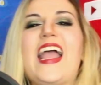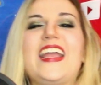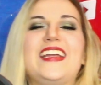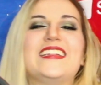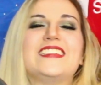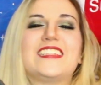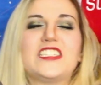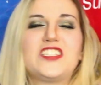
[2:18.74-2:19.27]

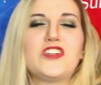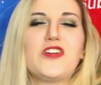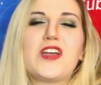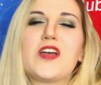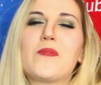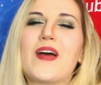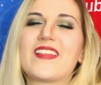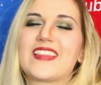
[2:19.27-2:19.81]
hey, did you
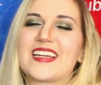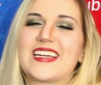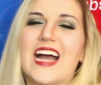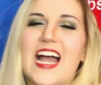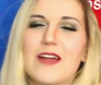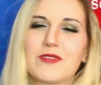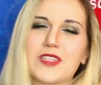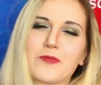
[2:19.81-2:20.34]
hear about the
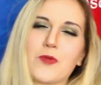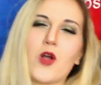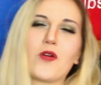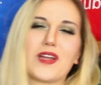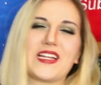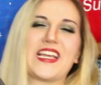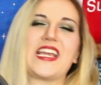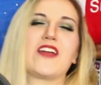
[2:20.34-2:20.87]
guy with the
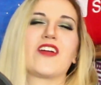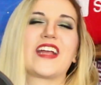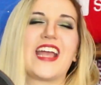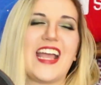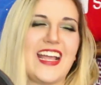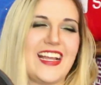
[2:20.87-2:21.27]
broken hearing